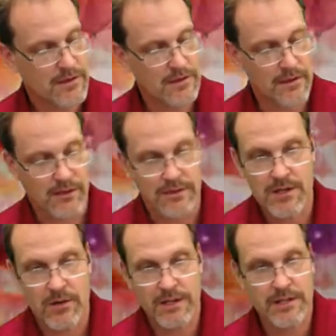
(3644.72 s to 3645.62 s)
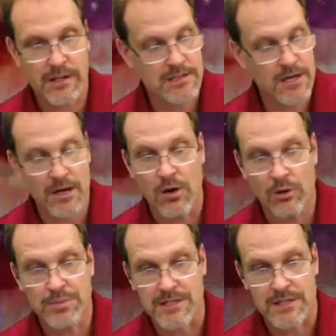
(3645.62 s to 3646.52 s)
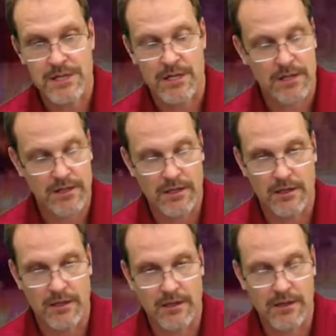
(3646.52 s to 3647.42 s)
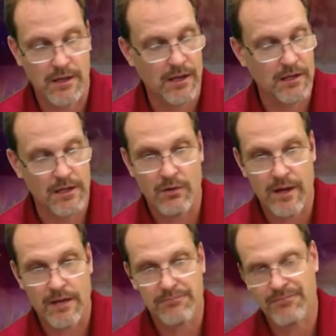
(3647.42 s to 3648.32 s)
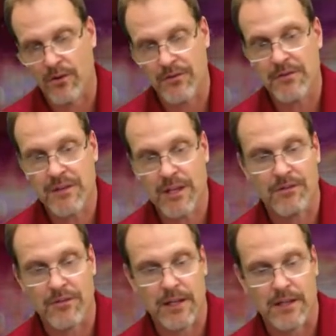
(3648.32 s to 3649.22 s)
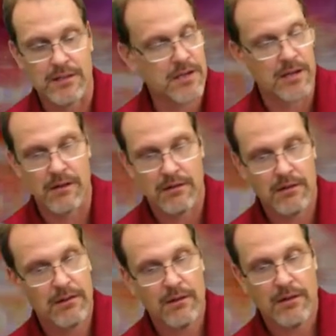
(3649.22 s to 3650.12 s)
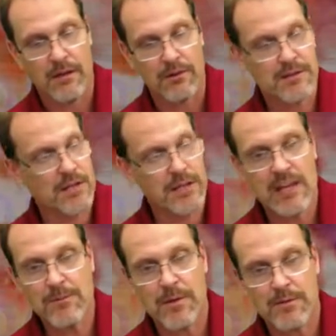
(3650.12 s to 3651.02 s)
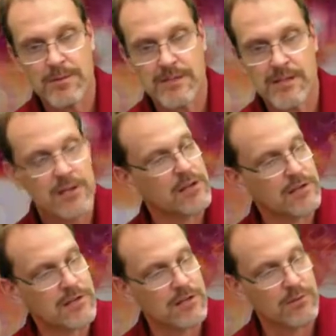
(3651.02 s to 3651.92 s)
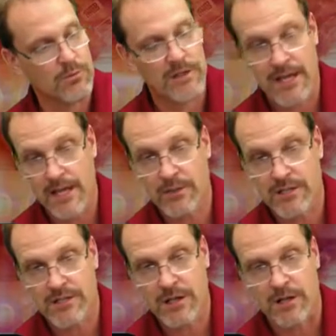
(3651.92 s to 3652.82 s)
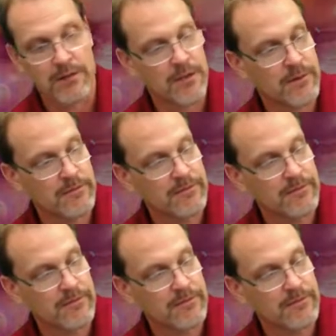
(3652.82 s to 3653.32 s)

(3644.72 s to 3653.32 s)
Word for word: you know, it's going to, it's going to hold position and, uh, you know, at, you know, 15 feet, it's going to, you know, it's going to keep its position. So when that, which is good, you know,